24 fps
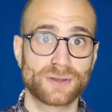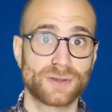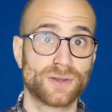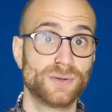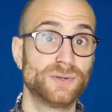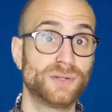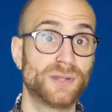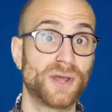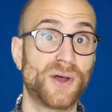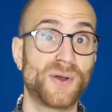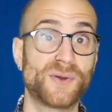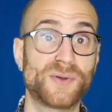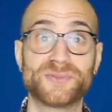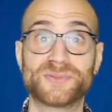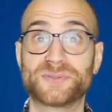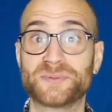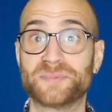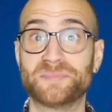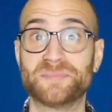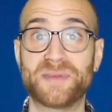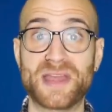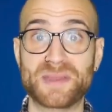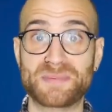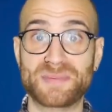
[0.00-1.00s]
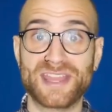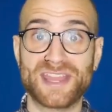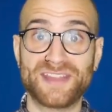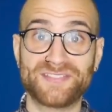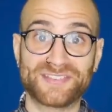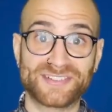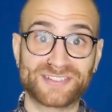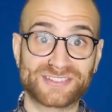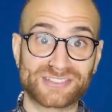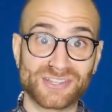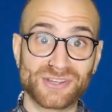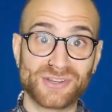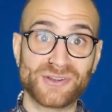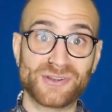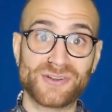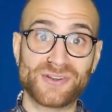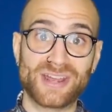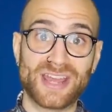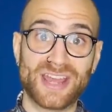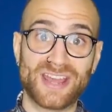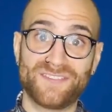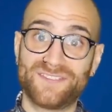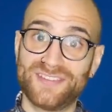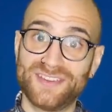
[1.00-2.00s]
who knows, maybe even
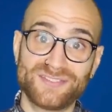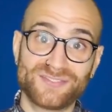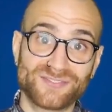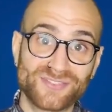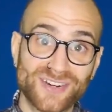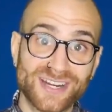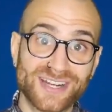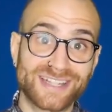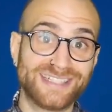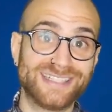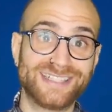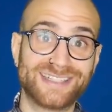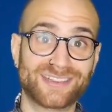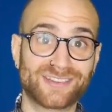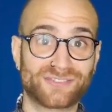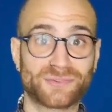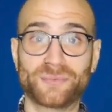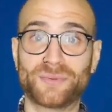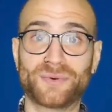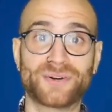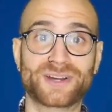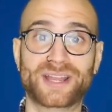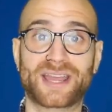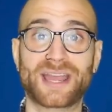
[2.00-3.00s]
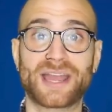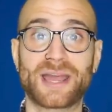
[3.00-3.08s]
two if he really doesn't want